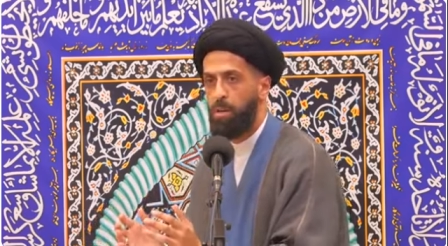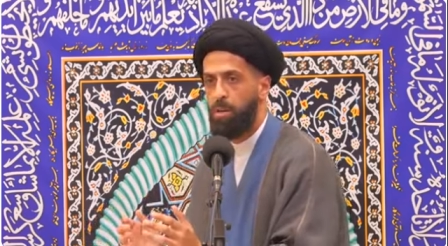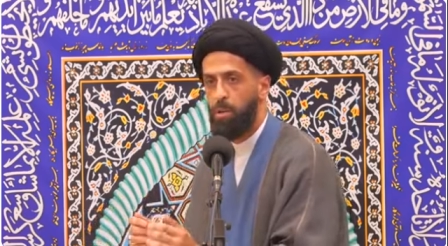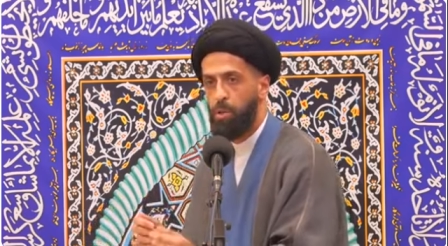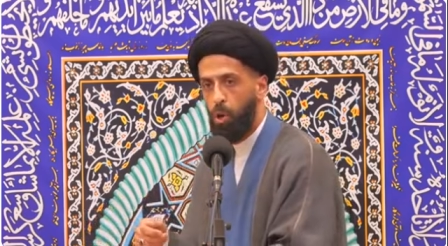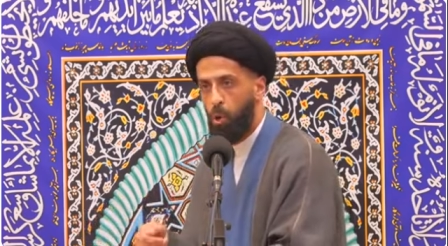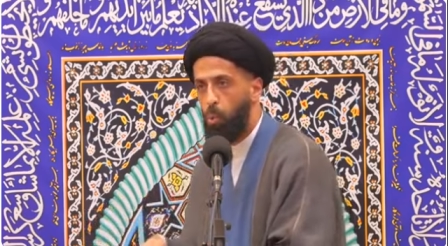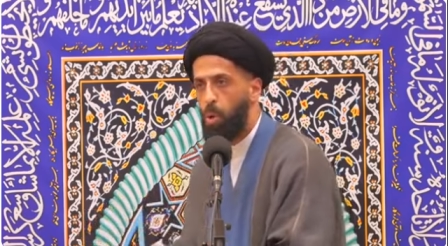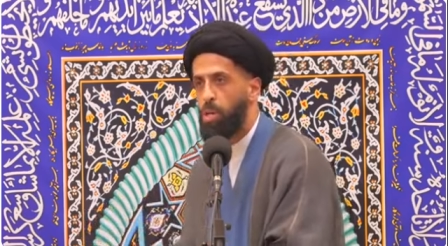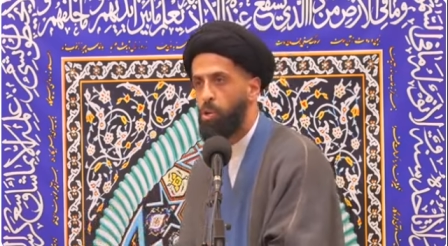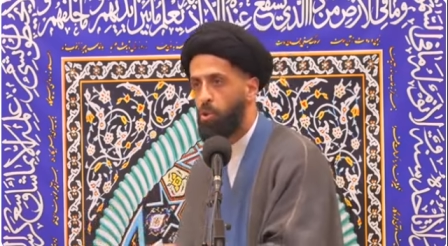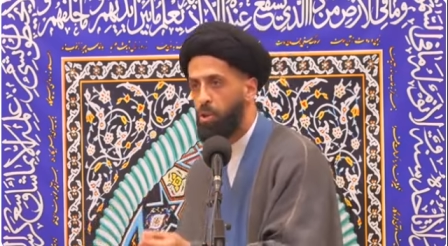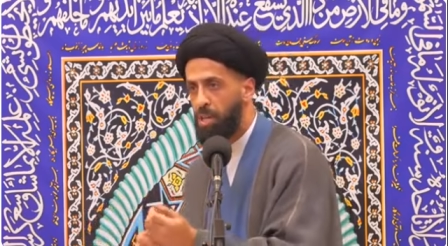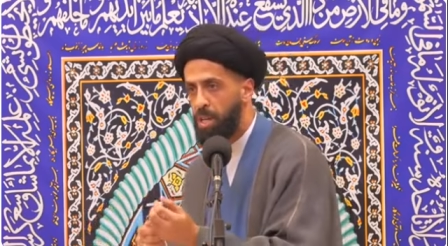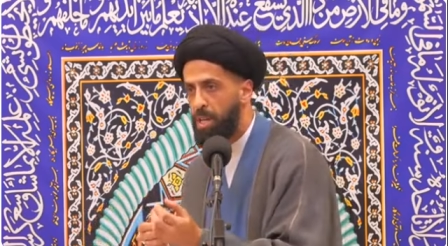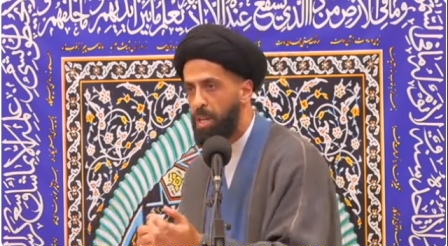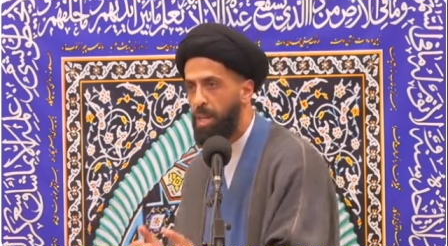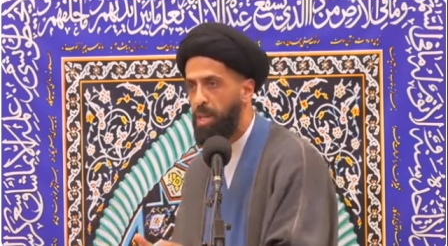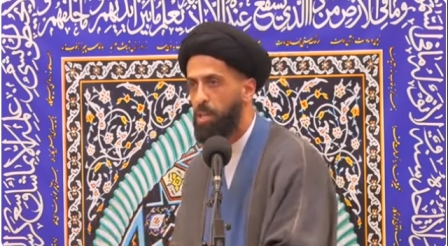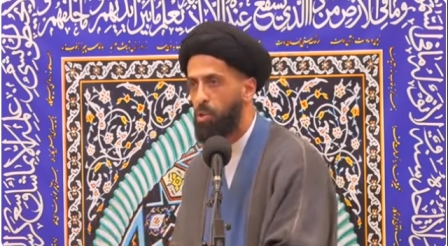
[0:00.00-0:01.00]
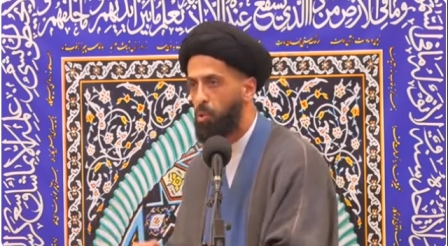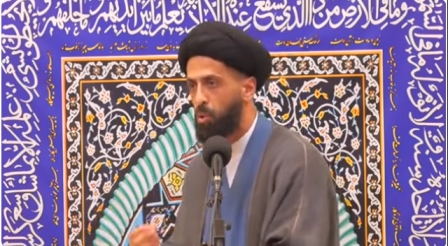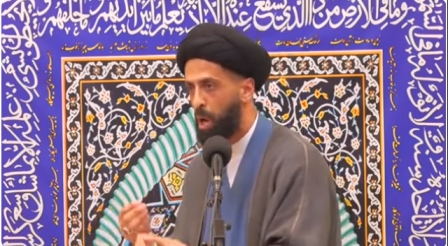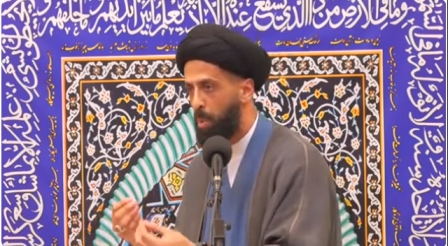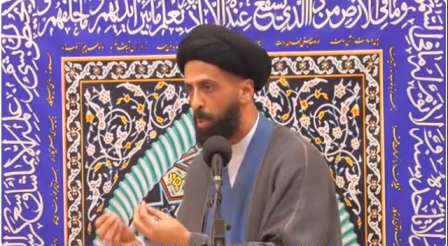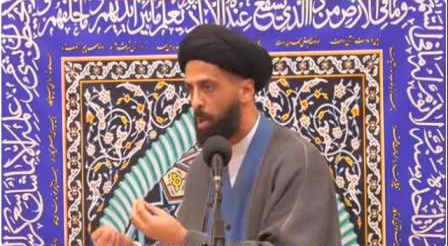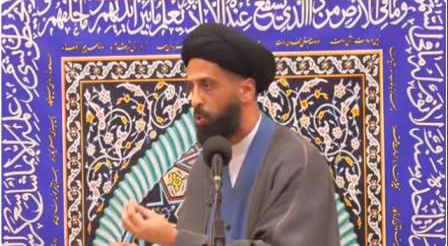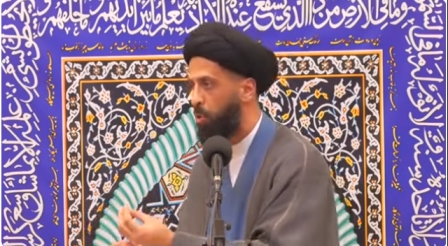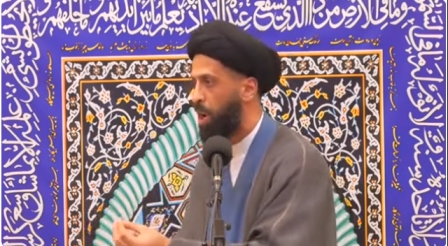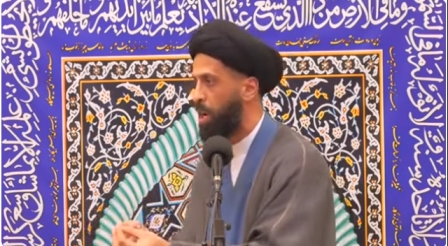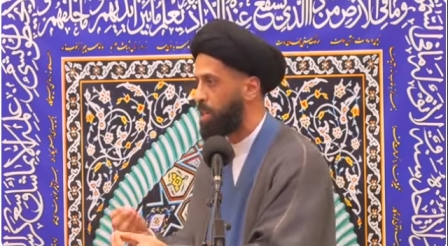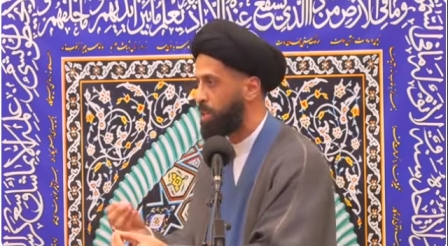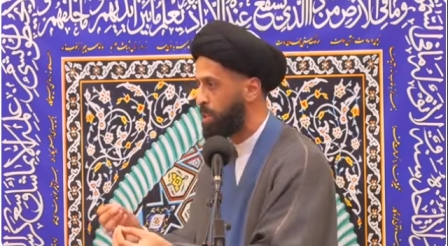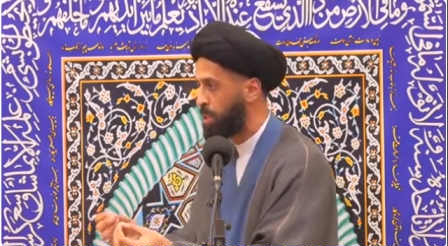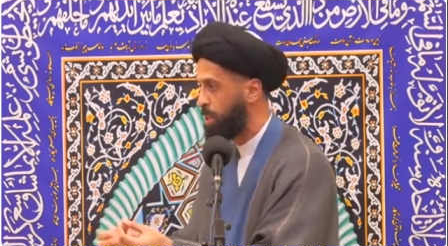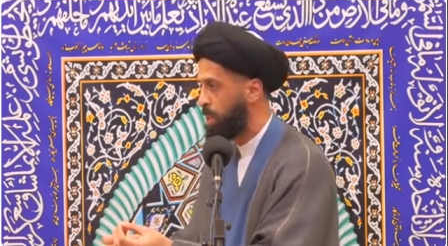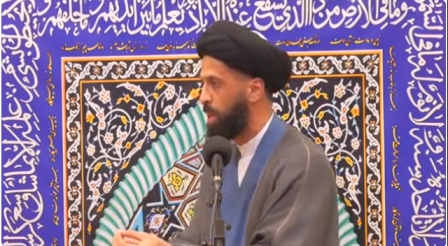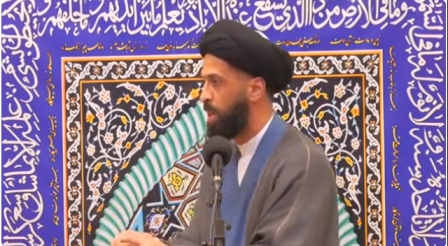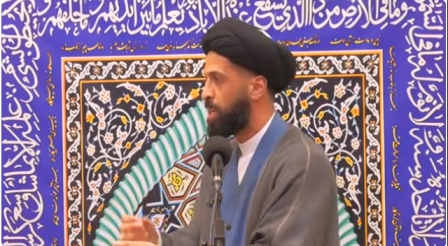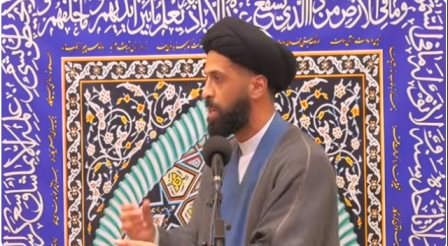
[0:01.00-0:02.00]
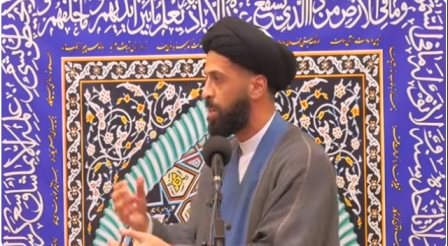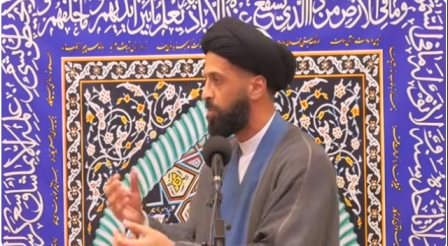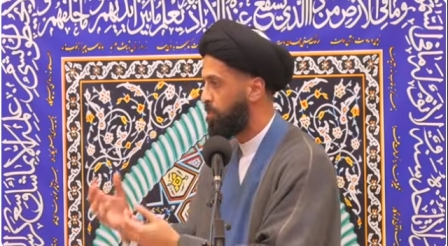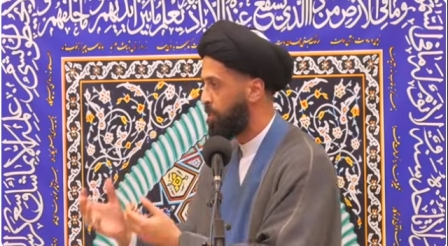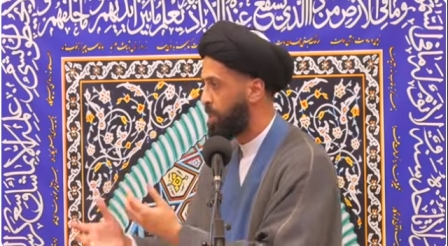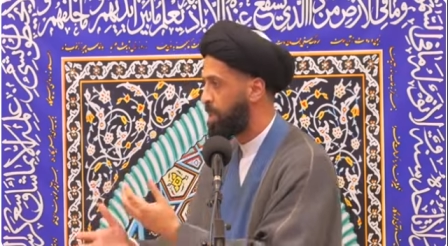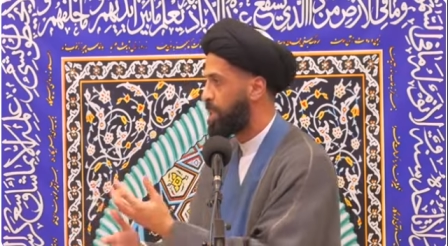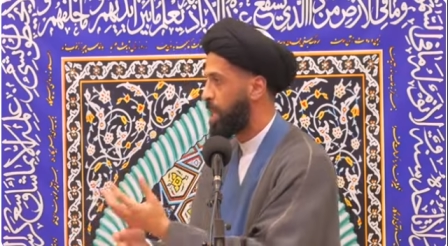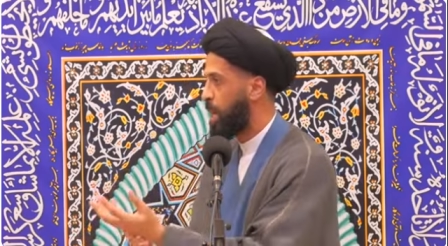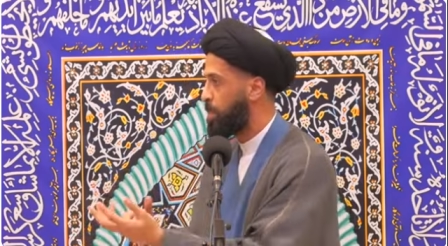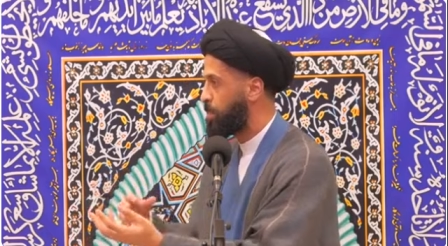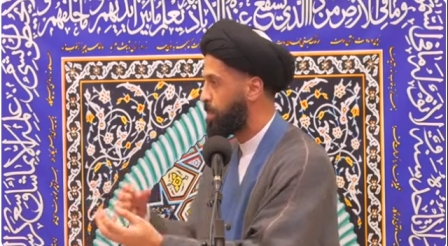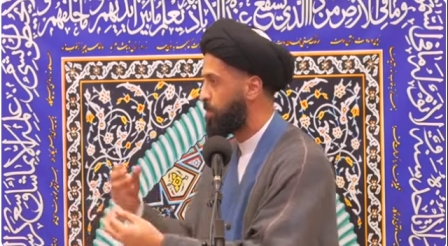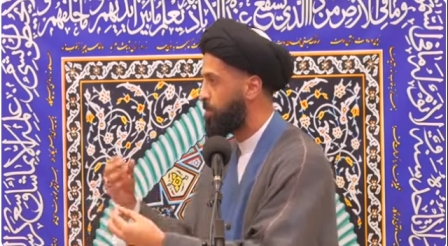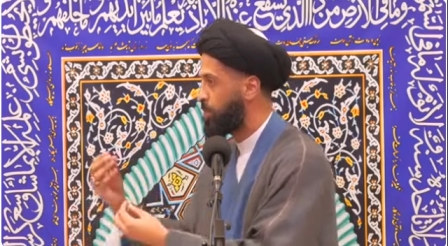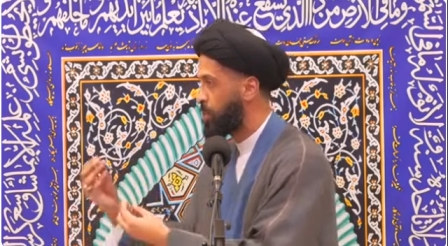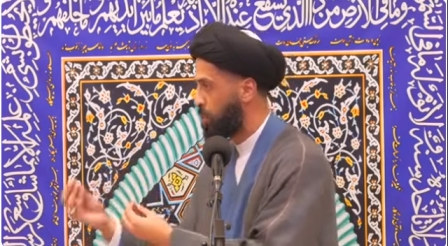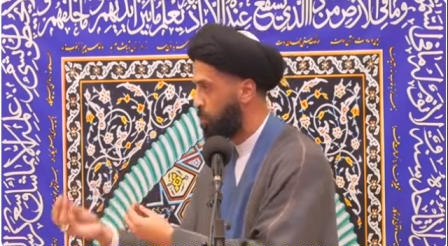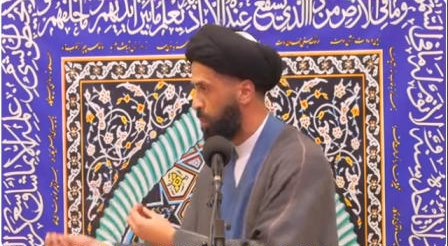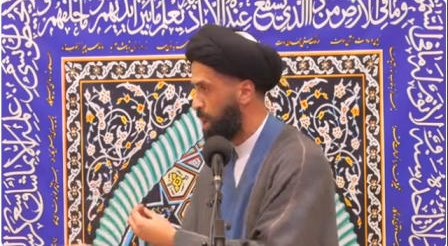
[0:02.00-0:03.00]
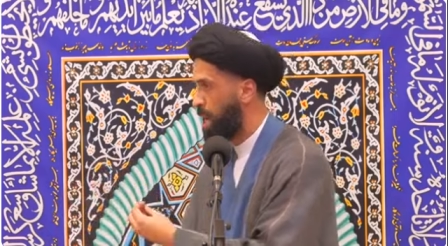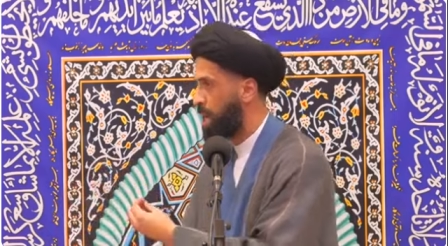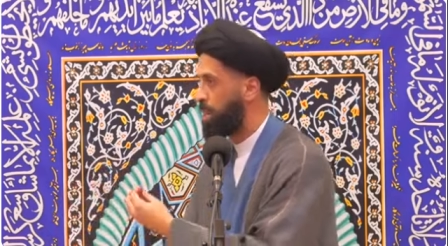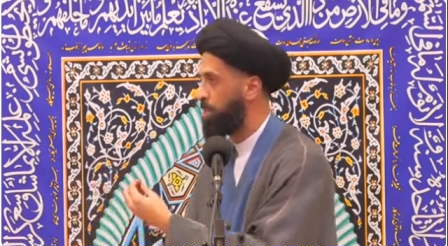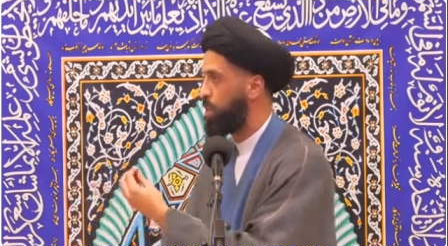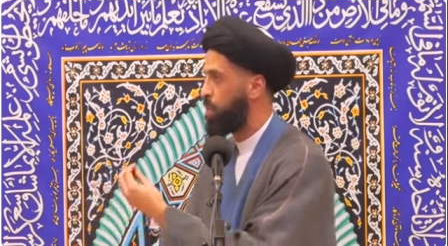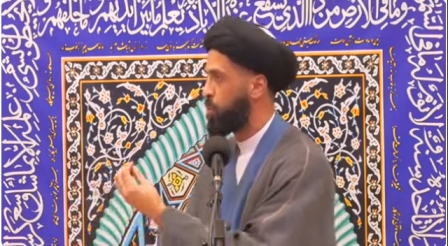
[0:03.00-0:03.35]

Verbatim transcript: You know, when you're digging, you come across different types of terrain.